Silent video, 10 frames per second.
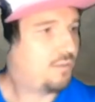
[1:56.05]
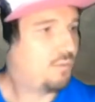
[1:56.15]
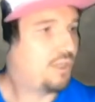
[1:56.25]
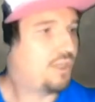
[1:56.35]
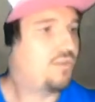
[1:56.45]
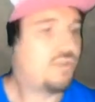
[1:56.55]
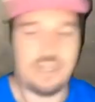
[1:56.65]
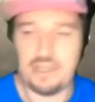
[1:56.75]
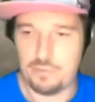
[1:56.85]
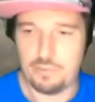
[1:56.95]
We're going to use
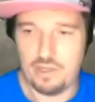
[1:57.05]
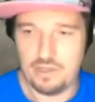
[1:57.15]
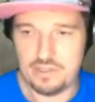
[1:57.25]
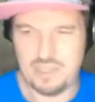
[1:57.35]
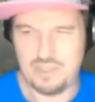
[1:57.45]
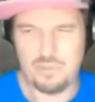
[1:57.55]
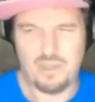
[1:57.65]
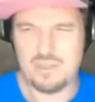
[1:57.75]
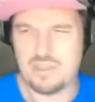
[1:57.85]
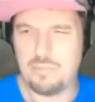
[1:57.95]
tinder plugs. Tinder
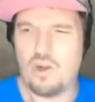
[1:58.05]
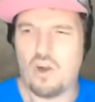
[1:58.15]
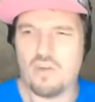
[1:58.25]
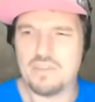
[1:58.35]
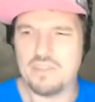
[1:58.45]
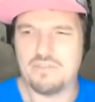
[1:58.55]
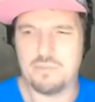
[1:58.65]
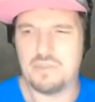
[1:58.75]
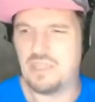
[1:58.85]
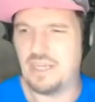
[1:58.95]
plugs can be harvested from
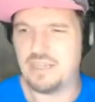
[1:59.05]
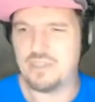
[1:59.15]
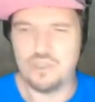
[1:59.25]
sticks,